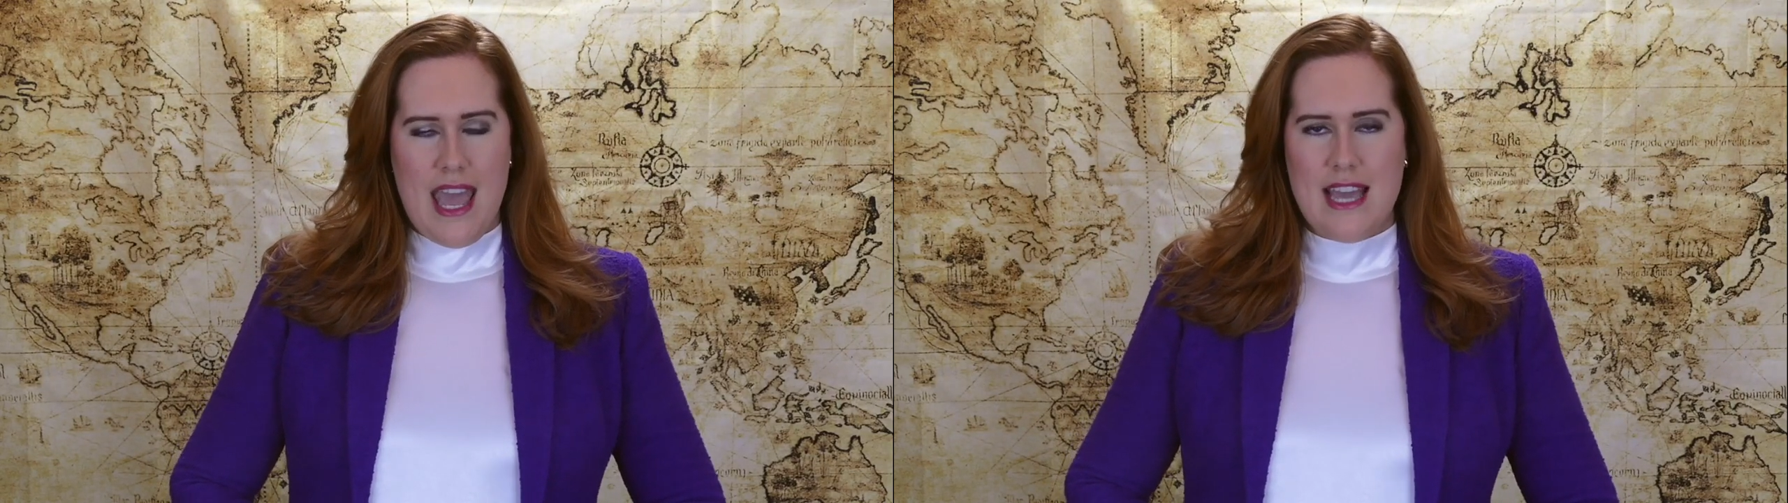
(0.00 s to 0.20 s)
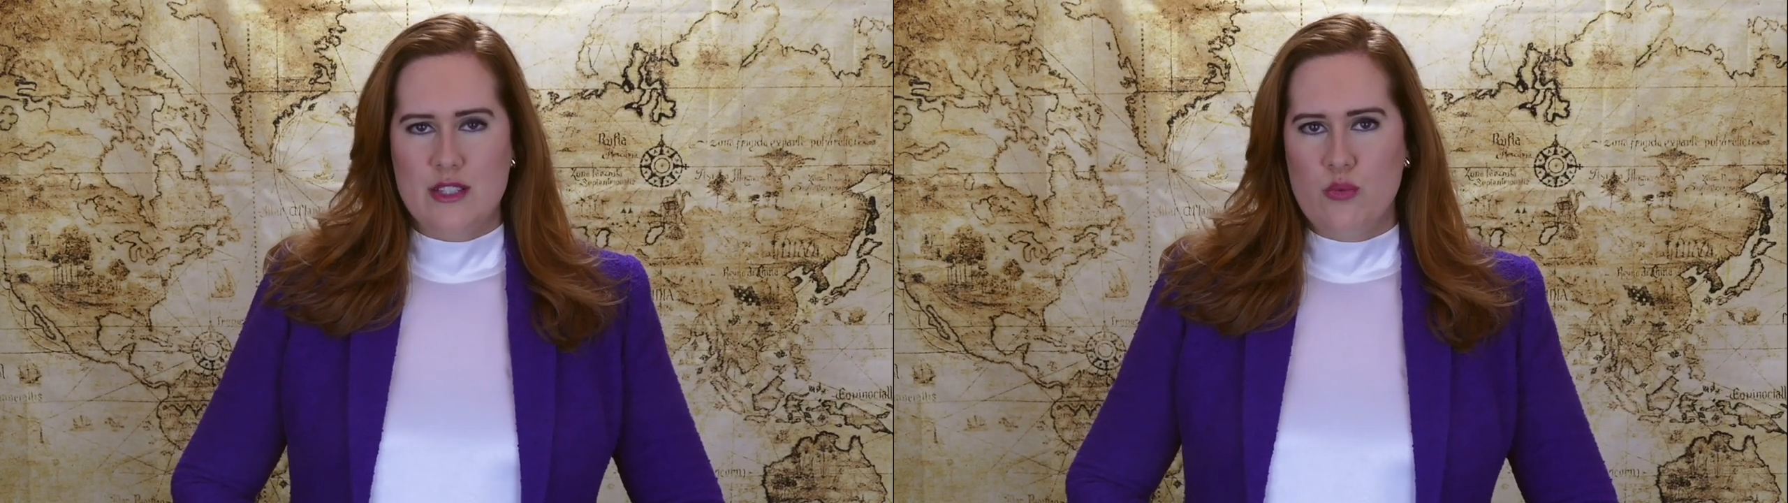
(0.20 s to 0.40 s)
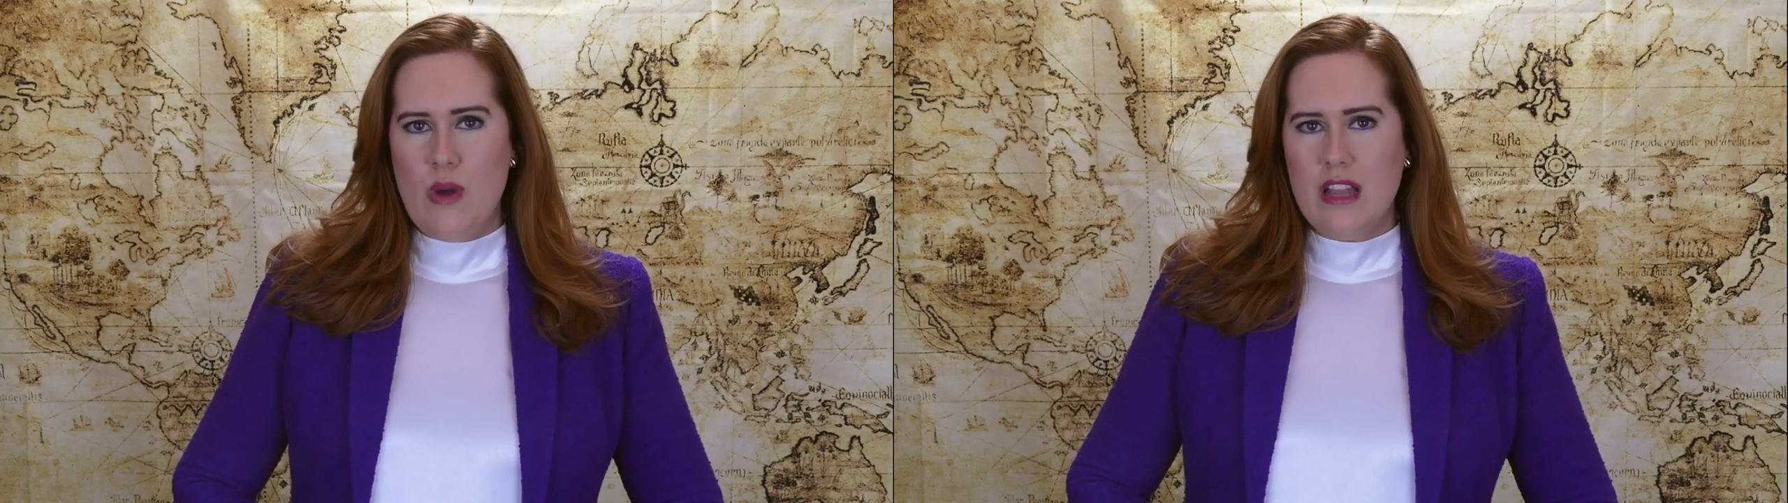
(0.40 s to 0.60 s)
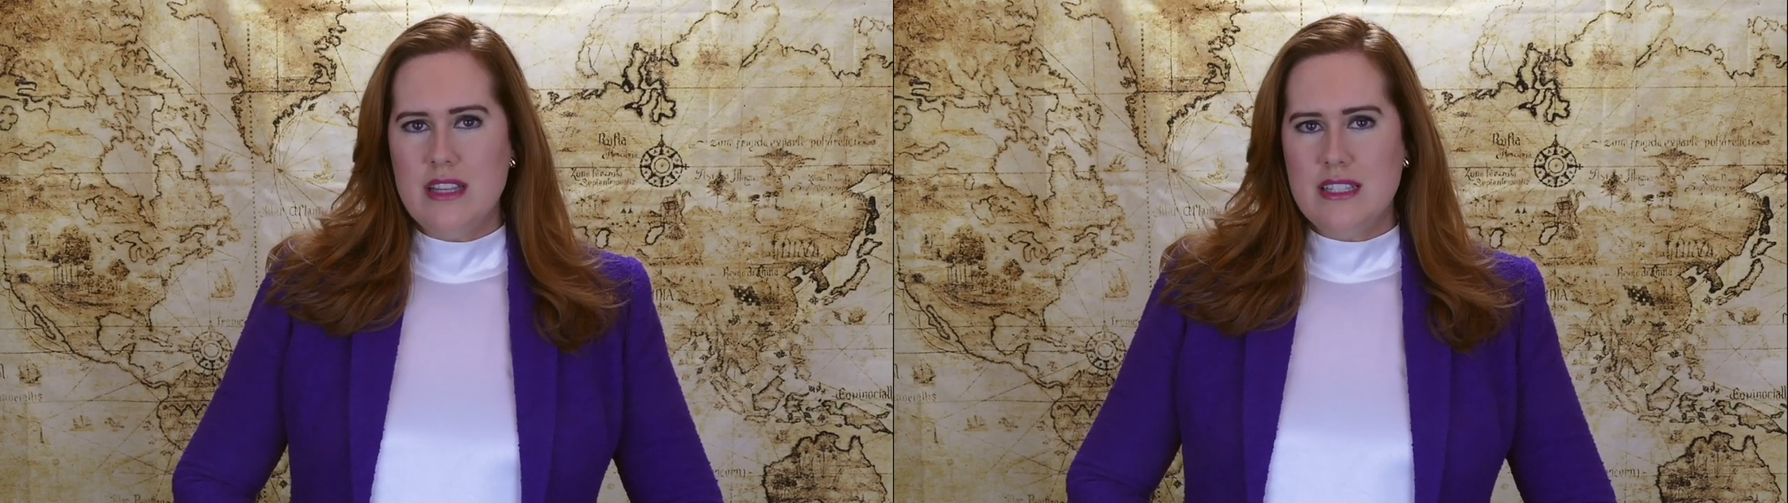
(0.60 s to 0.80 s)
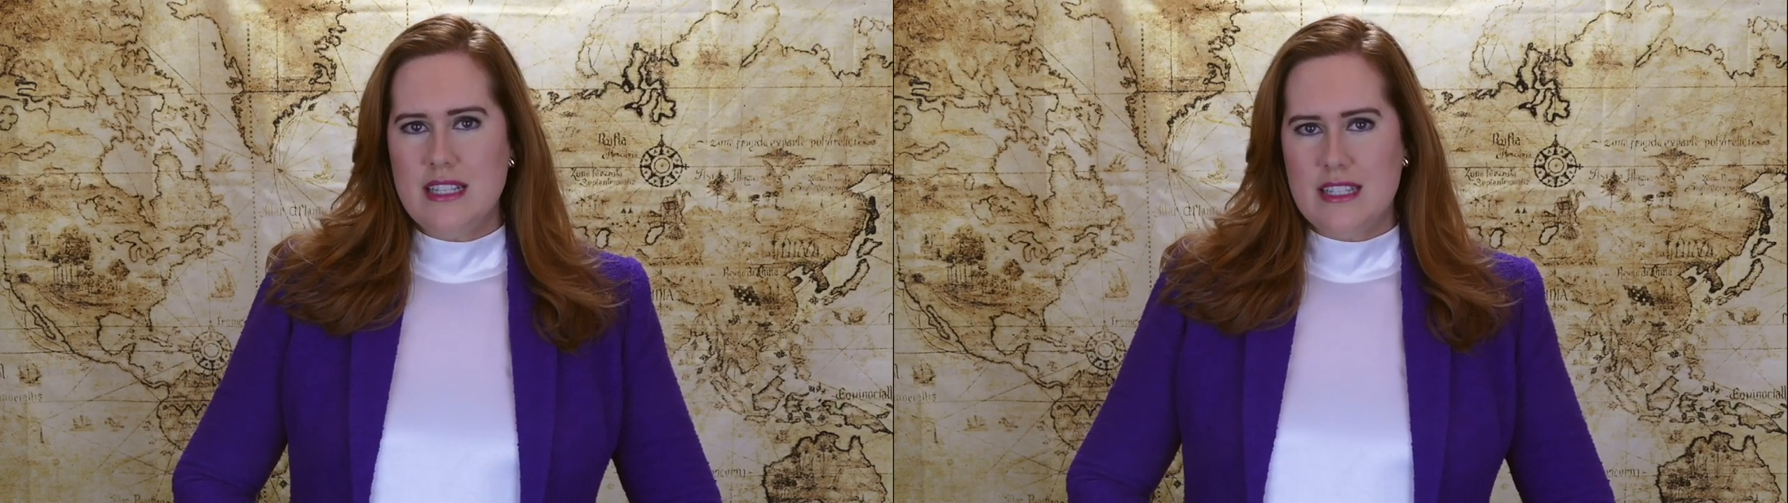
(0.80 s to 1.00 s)
as well
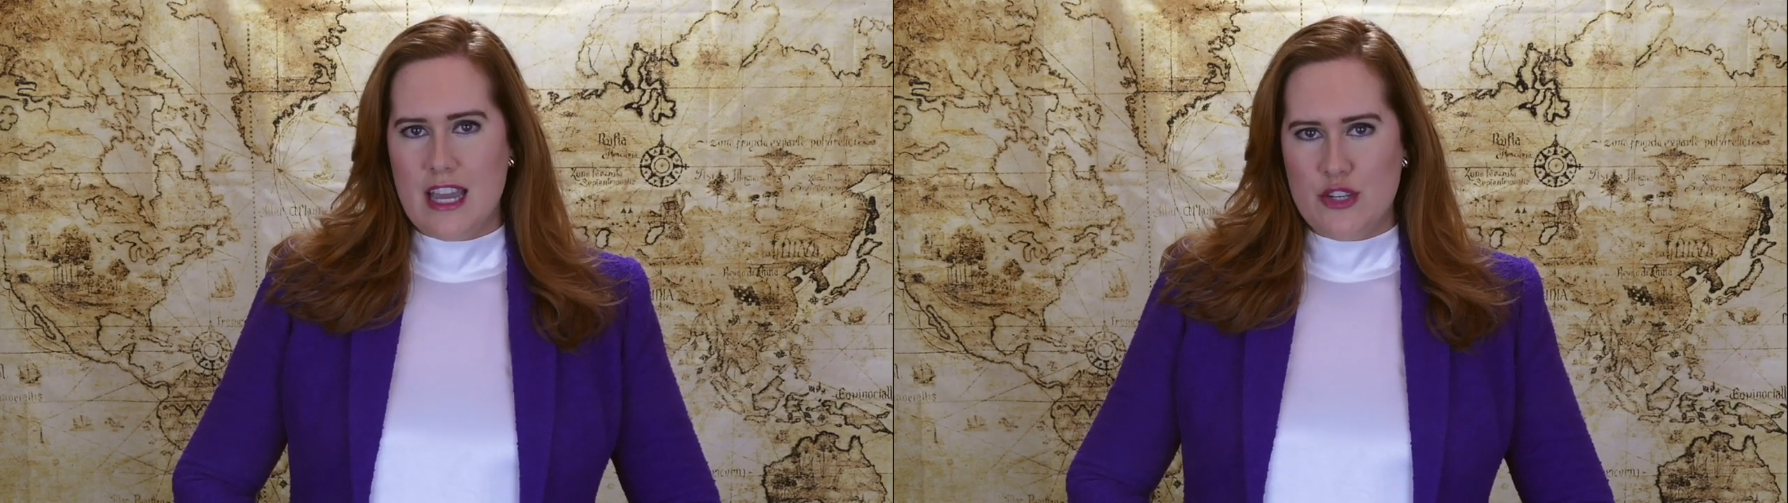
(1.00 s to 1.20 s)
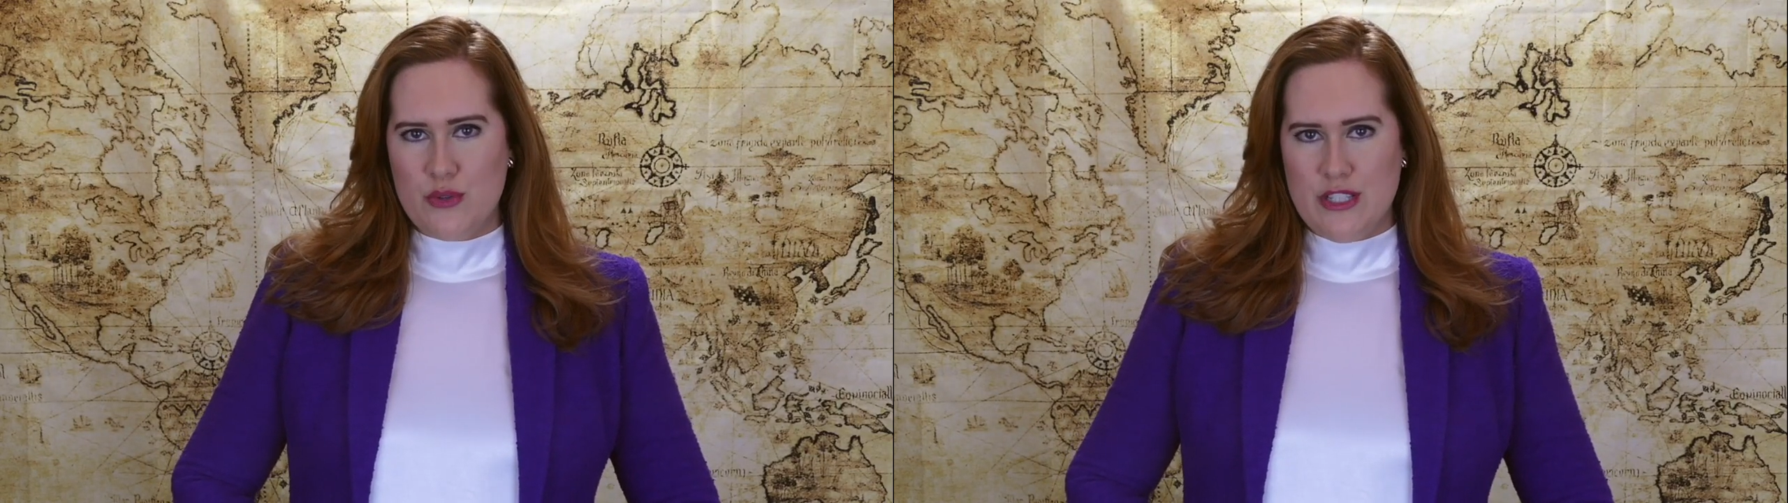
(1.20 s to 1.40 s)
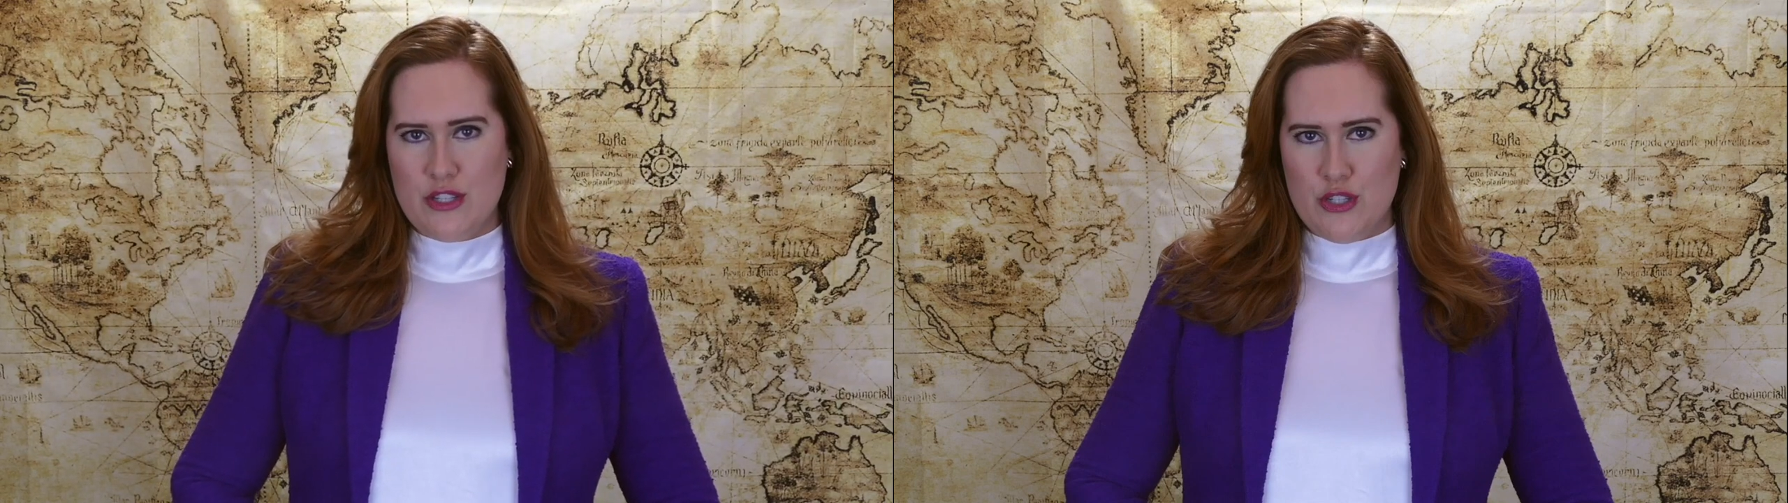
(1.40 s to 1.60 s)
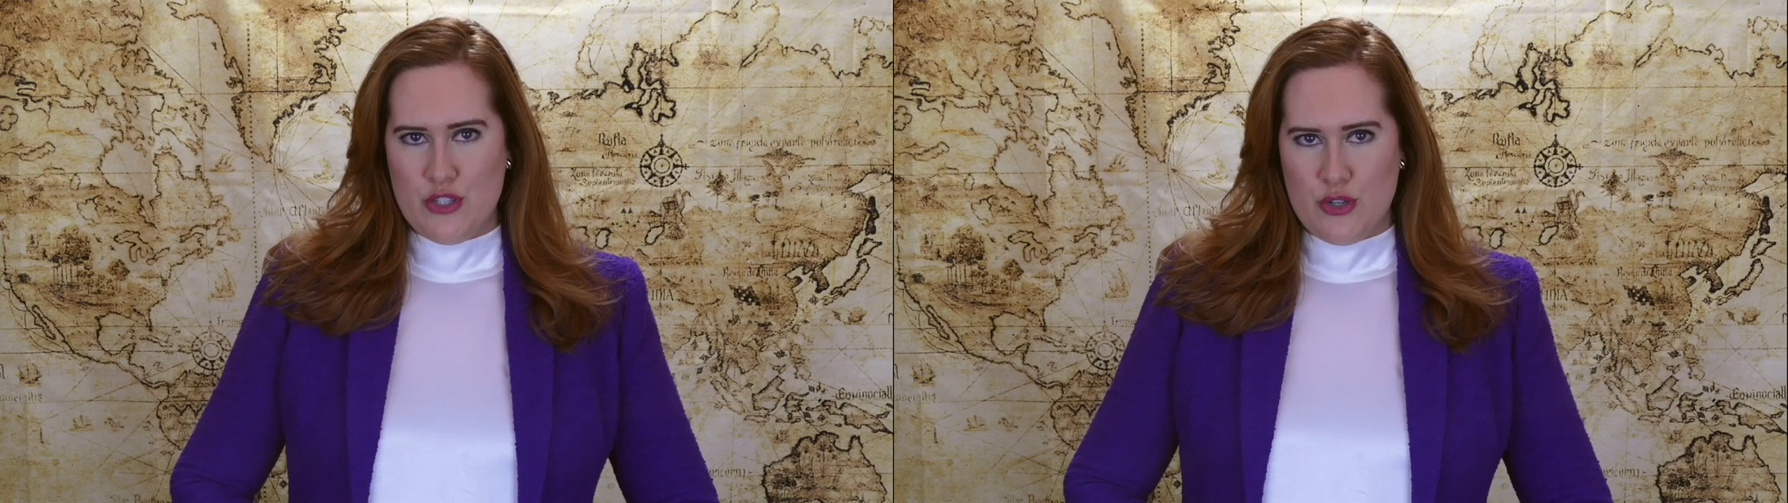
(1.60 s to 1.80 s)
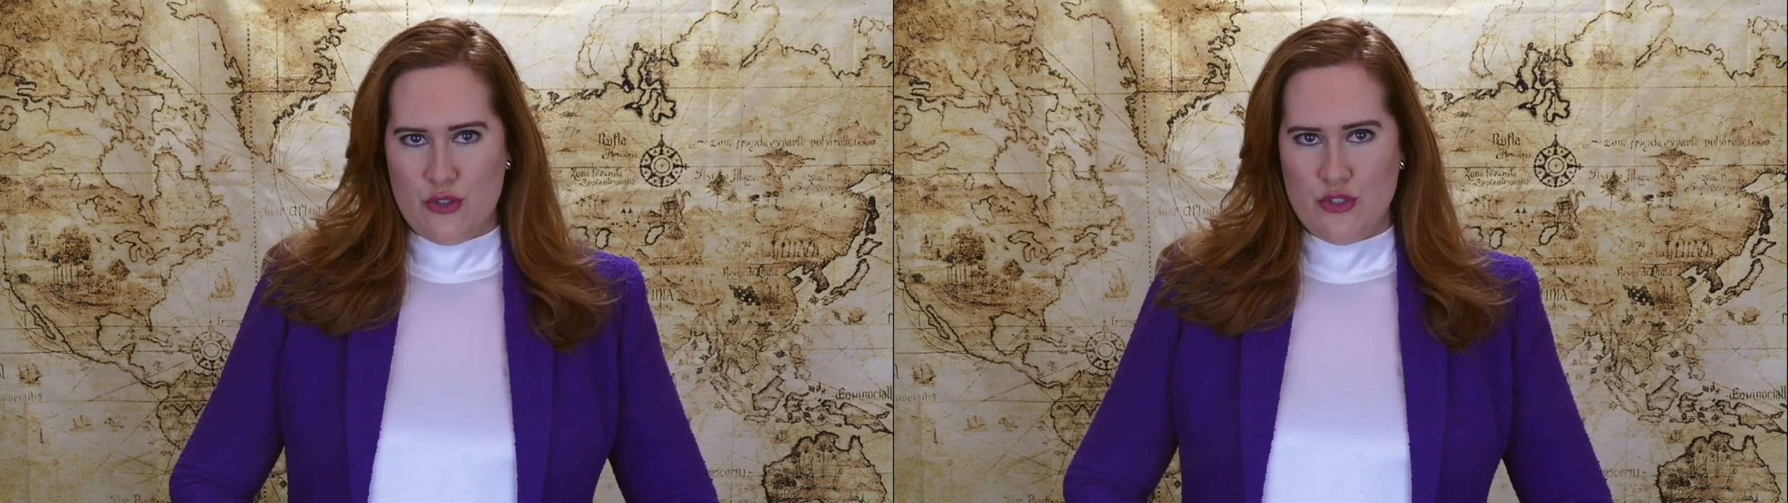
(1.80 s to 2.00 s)
as his country's
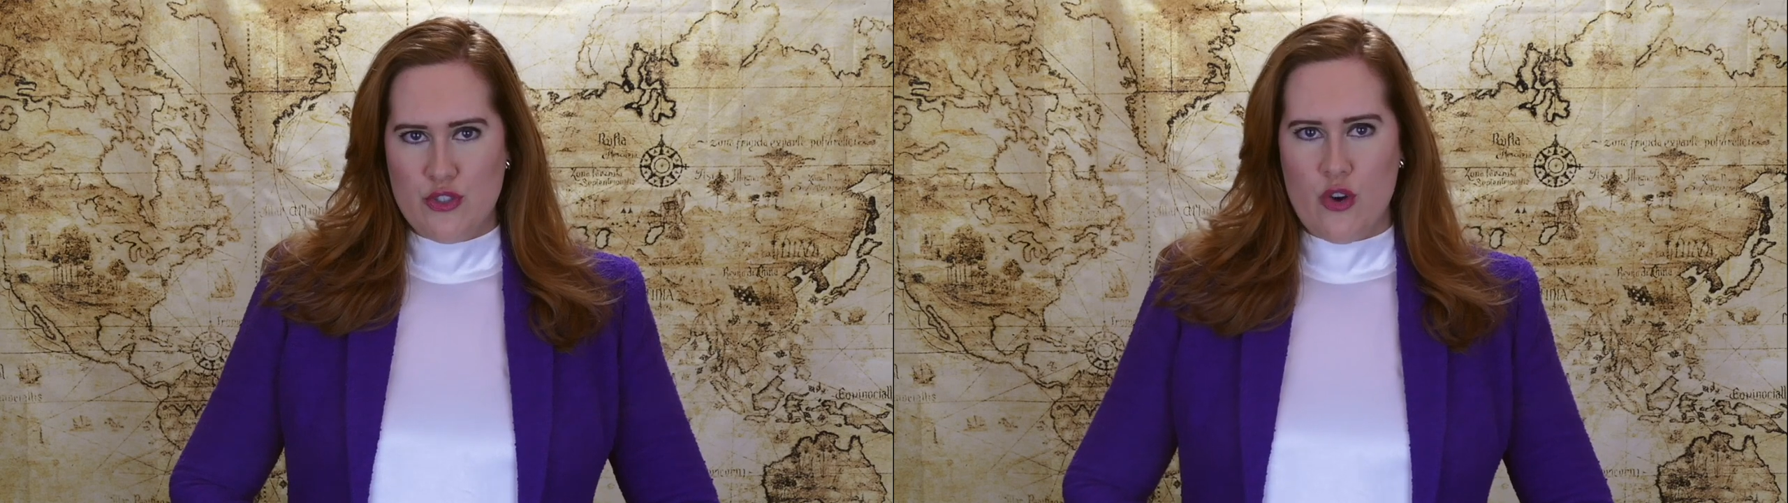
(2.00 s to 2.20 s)
concerns